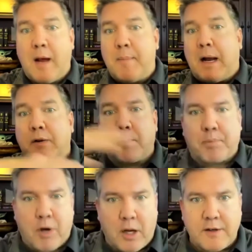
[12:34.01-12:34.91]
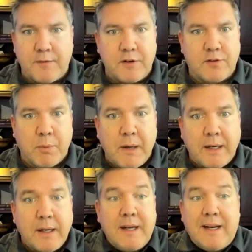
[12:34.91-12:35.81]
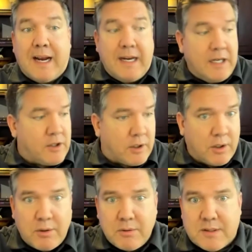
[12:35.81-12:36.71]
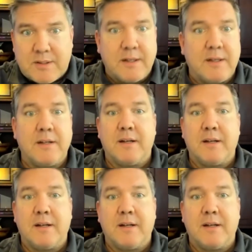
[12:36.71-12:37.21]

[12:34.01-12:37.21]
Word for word: about the productivity suite, it includes